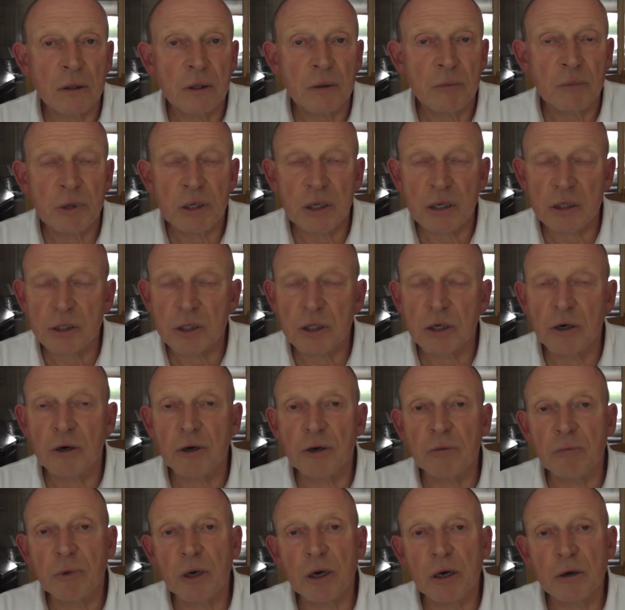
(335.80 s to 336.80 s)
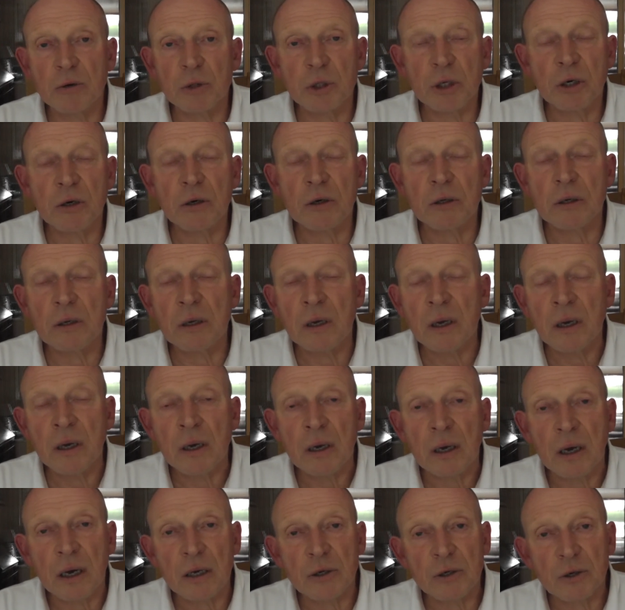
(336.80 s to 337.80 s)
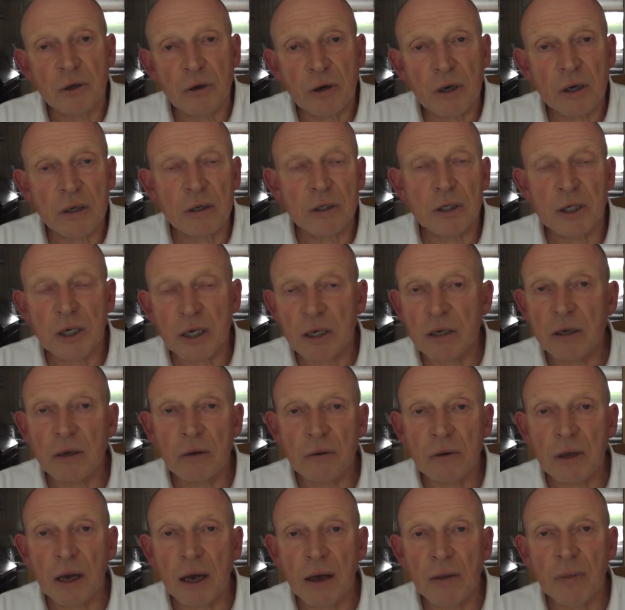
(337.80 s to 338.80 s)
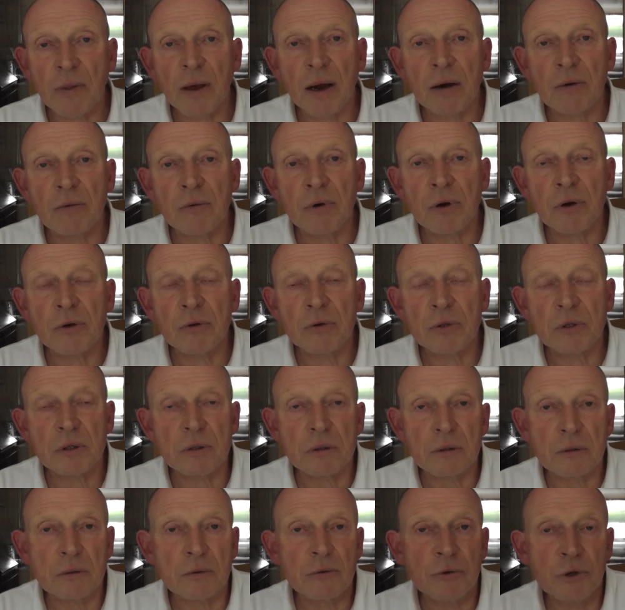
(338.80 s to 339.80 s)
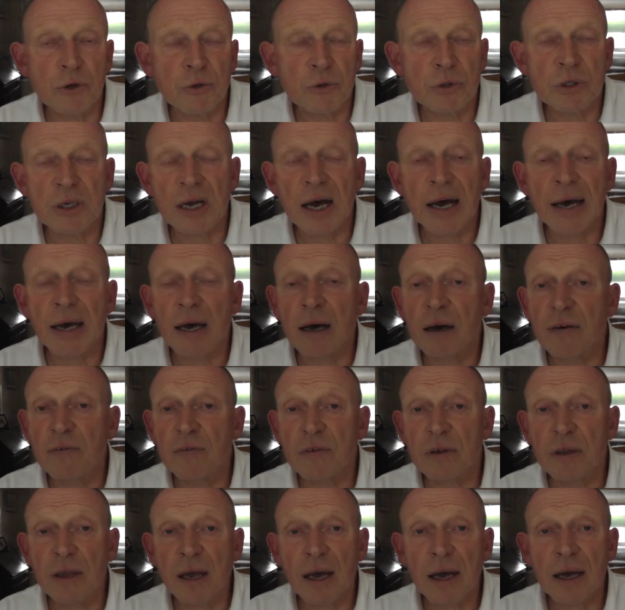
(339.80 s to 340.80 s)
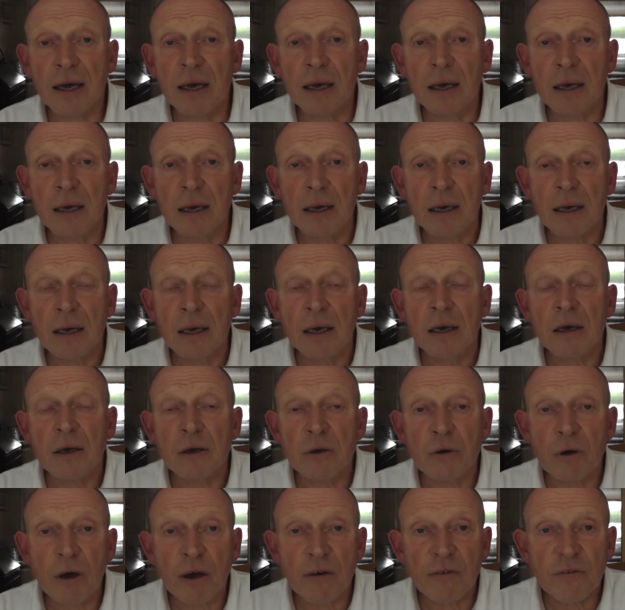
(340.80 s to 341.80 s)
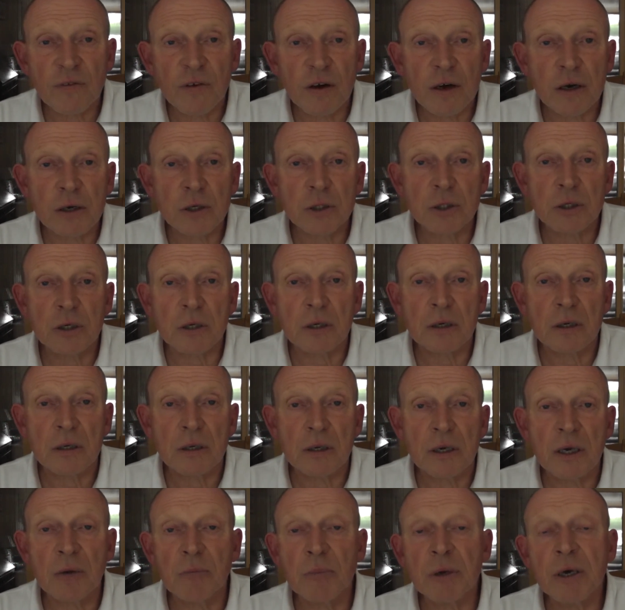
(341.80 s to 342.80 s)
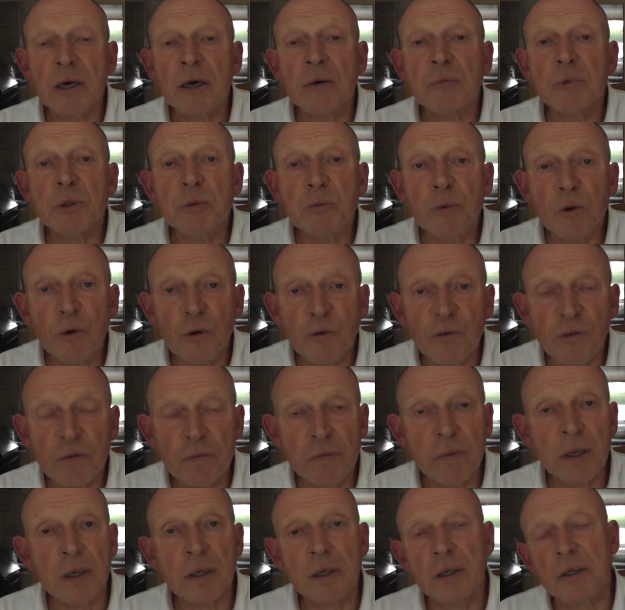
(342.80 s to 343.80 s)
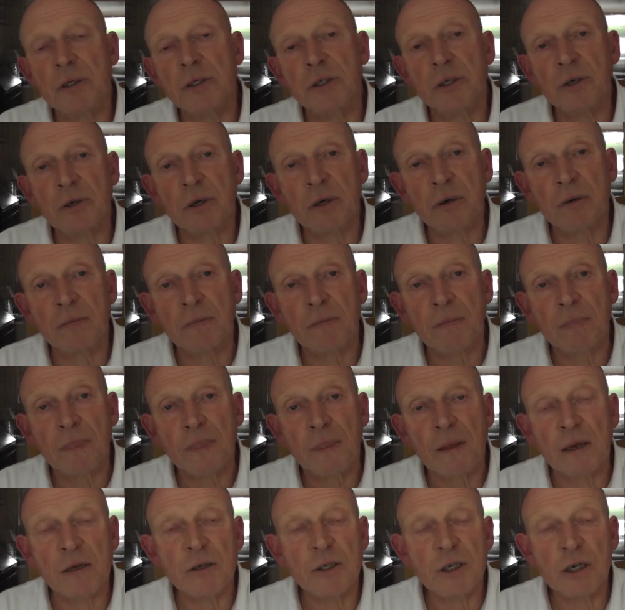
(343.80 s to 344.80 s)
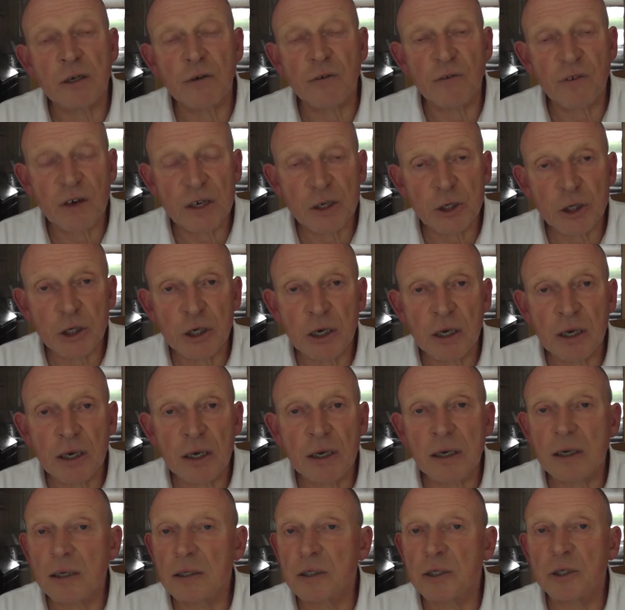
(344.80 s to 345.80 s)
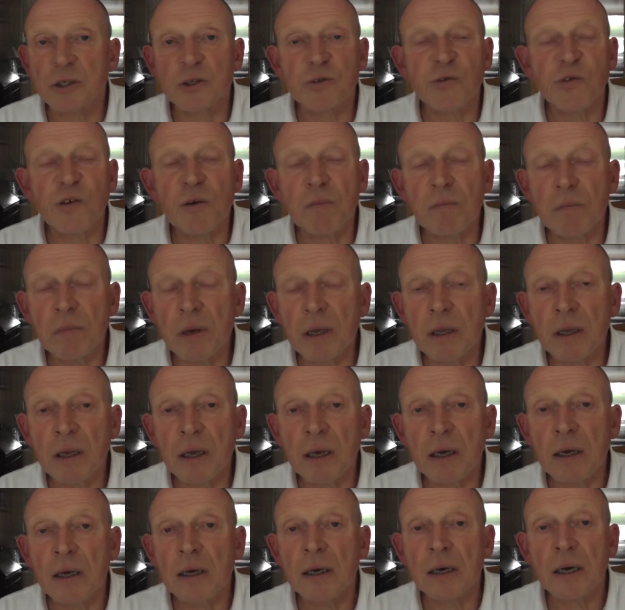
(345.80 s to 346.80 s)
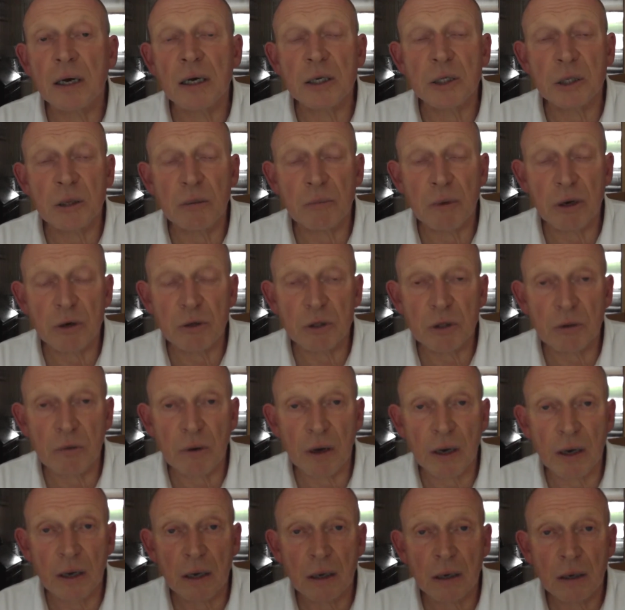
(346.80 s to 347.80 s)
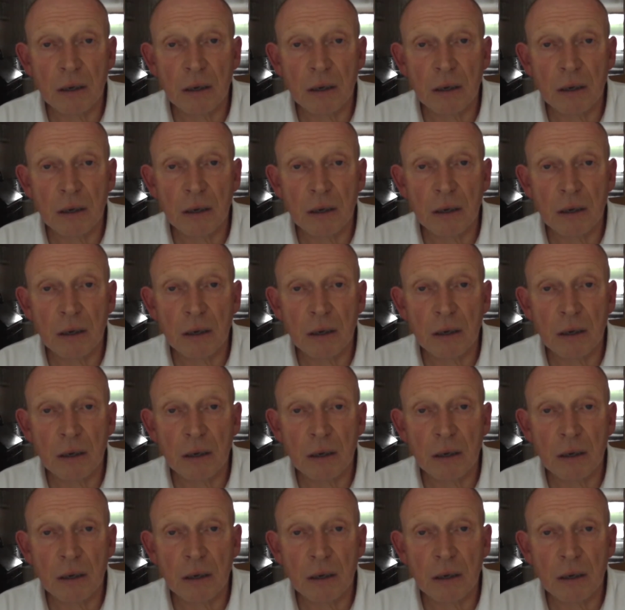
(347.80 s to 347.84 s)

But as time goes on and you continue down that route day after day, you get faster. It becomes more familiar to you until eventually it's as familiar as the motorway.